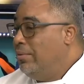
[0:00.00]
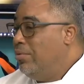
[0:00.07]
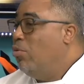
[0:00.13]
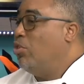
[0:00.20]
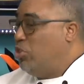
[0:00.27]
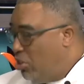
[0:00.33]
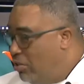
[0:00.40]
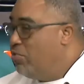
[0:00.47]

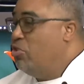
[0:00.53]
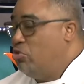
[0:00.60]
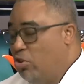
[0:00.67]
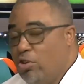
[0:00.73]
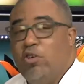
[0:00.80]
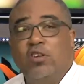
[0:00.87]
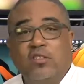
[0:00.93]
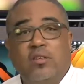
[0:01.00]
watching the
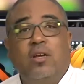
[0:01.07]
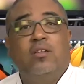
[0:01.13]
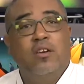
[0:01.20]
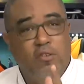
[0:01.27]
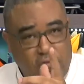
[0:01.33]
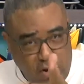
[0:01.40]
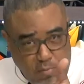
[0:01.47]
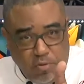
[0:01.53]
virtual concert,
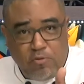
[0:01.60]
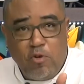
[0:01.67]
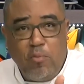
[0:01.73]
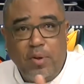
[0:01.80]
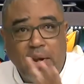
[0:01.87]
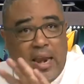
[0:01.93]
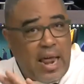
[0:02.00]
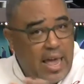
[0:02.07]
your friend
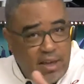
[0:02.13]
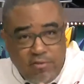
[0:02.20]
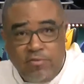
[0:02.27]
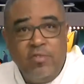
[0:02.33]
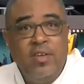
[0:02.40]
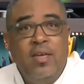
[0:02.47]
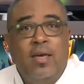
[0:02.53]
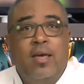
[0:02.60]
performing live
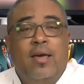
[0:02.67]
in